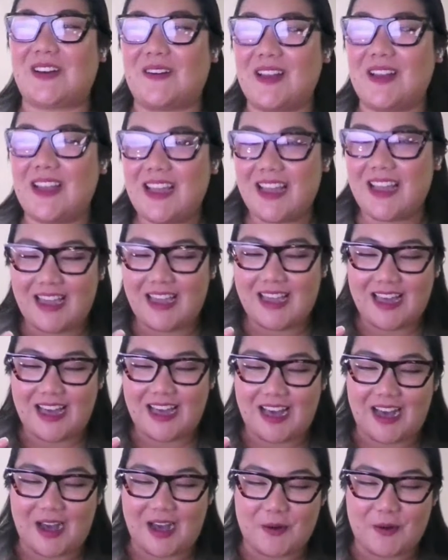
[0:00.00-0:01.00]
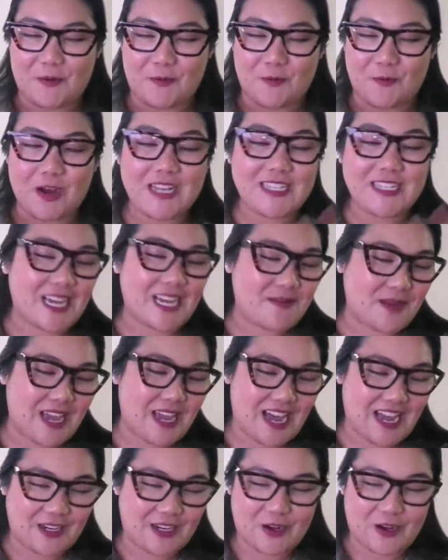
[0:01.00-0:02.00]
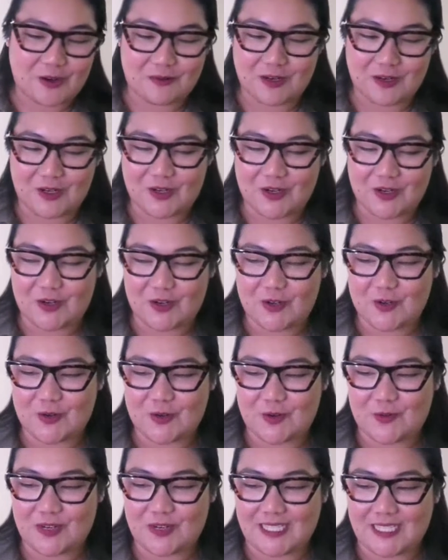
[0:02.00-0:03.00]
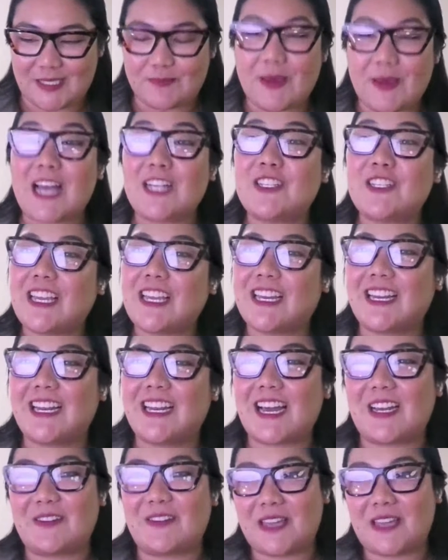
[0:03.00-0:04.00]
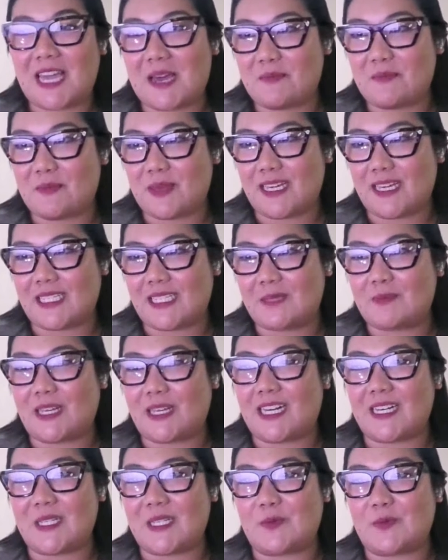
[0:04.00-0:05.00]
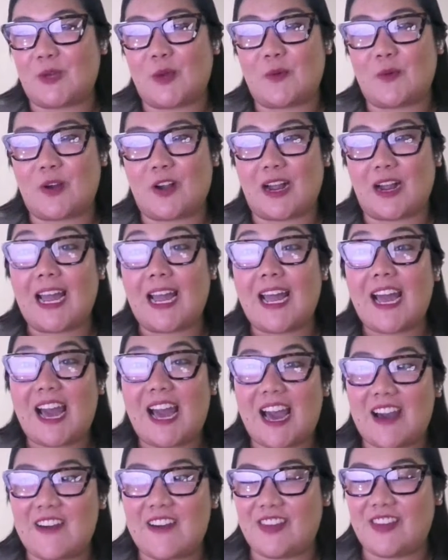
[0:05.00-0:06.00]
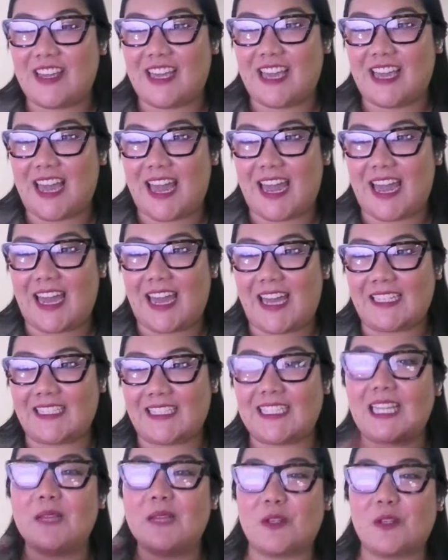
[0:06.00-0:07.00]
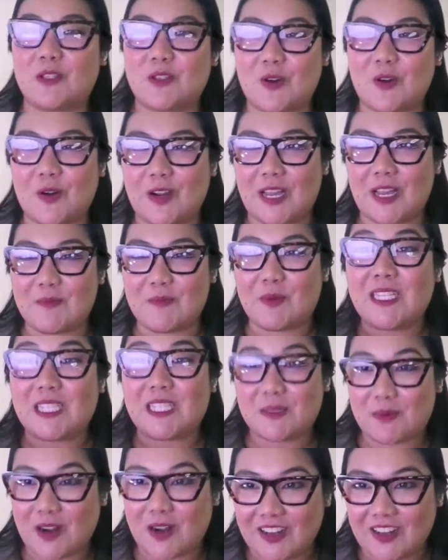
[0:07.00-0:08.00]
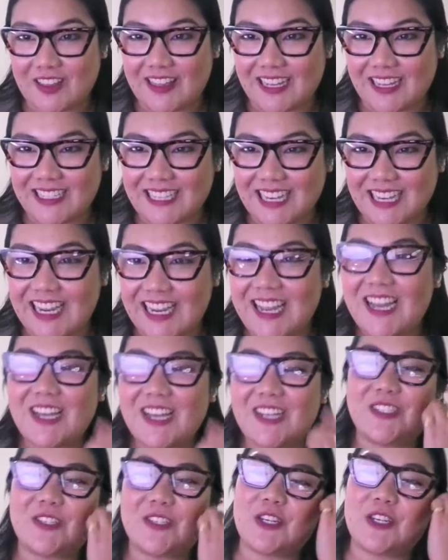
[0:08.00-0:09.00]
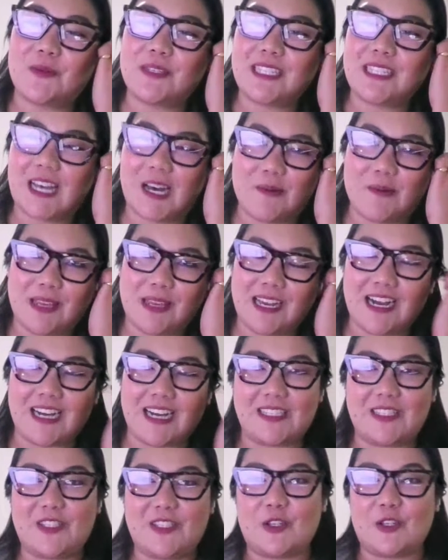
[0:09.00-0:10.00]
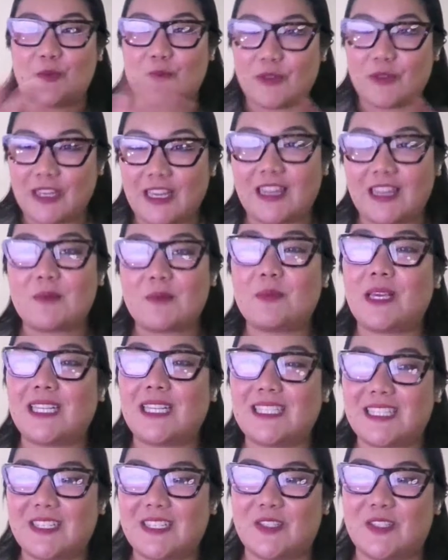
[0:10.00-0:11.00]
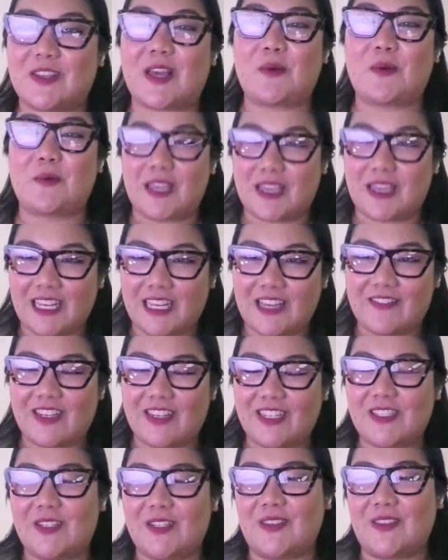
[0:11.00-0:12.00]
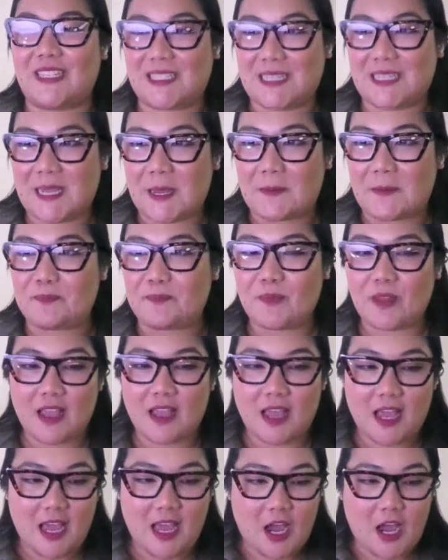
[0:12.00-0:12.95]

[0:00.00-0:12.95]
So uh, one time I had a coworker who was badging in and out of campus because we were having a celebratory pizza party that day. So she was helping us to bring in the pizza so that we could give it to the team.